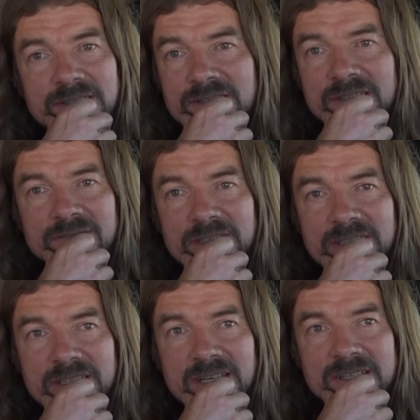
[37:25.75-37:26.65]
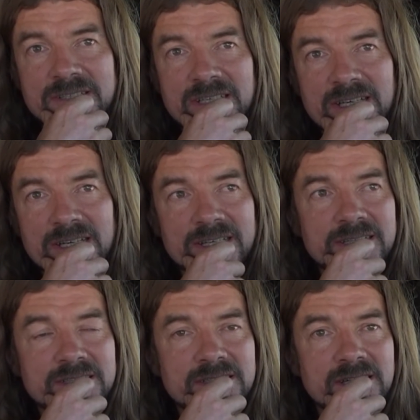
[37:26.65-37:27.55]
and a really nice guy,
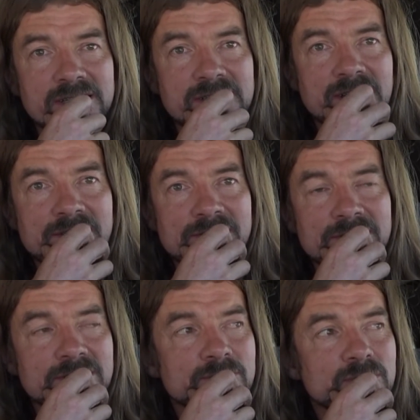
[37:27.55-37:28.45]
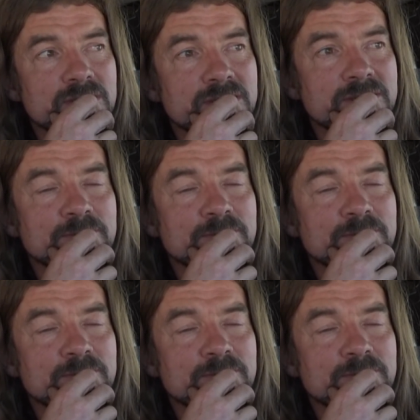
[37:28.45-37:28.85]
and I thought, well,